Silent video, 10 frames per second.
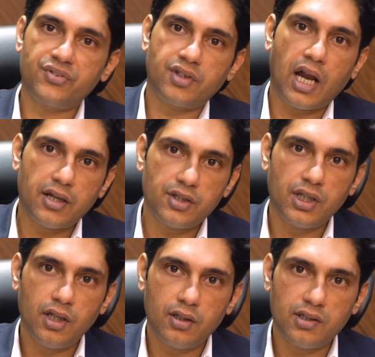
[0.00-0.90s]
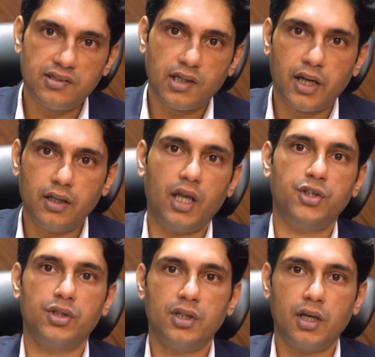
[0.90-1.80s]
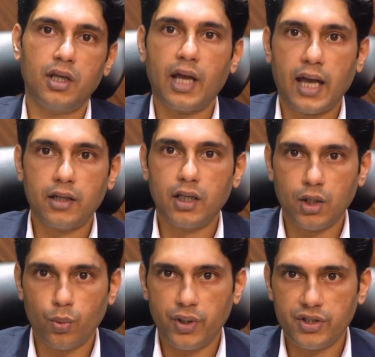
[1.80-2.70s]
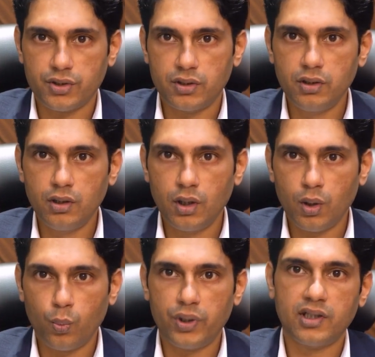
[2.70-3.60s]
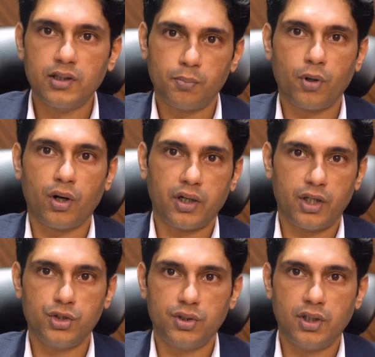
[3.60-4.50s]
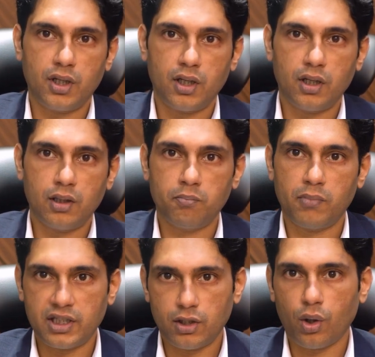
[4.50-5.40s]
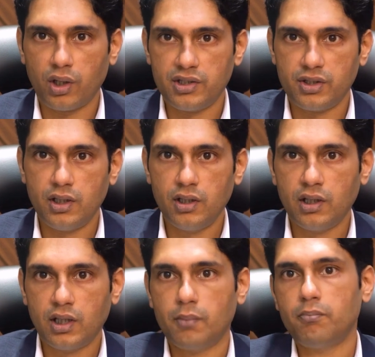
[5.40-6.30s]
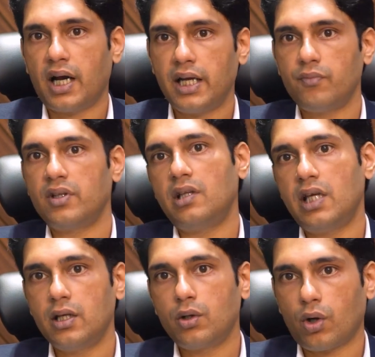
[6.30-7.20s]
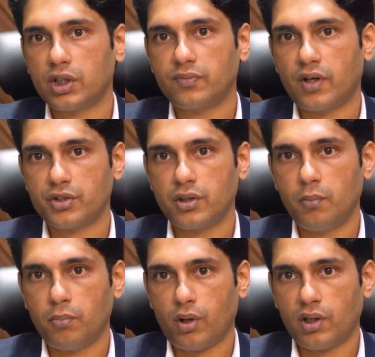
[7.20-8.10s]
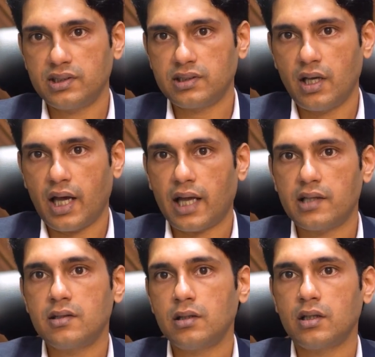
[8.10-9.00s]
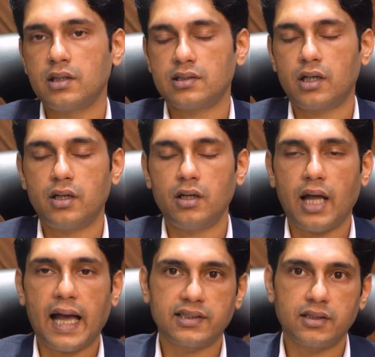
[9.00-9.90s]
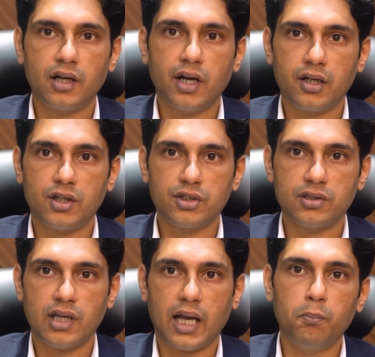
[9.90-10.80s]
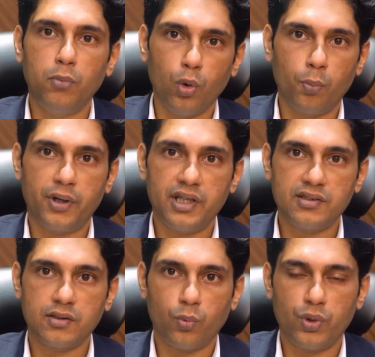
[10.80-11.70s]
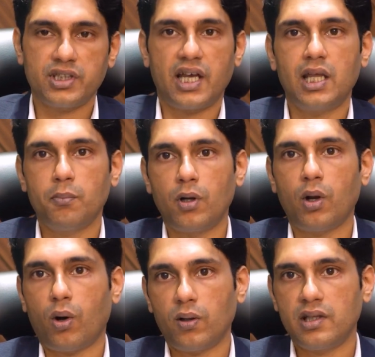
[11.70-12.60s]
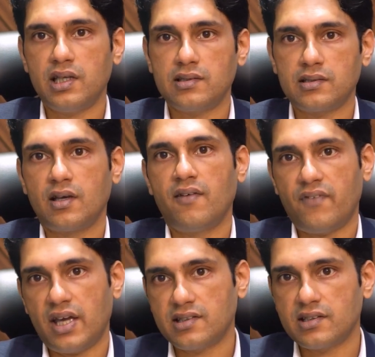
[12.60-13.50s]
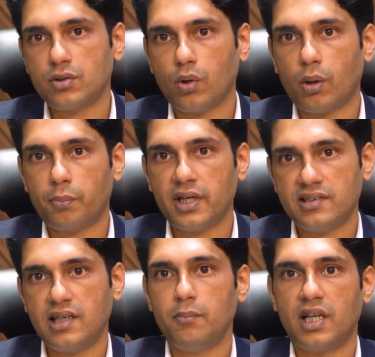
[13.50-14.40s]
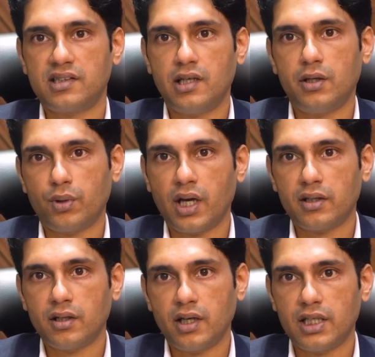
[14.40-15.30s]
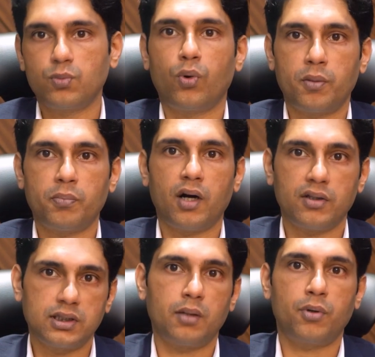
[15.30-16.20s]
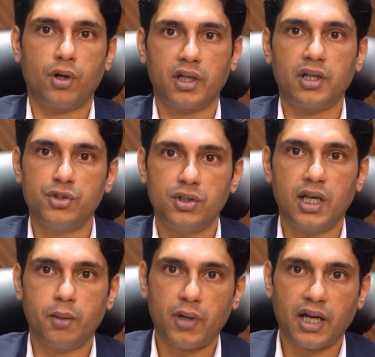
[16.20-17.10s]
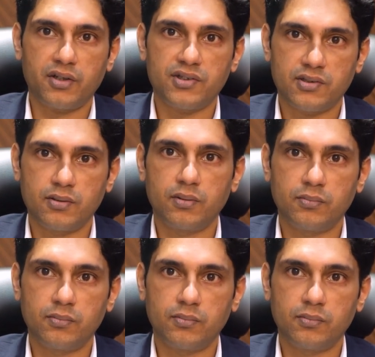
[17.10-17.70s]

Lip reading: of strategy, design, engineering, and innovation within the product engineering methodology, combined with lean cross-functional pods and certain accelerators and blueprints which enable all these phases to operate seamlessly together, is what powers our product engineering practice.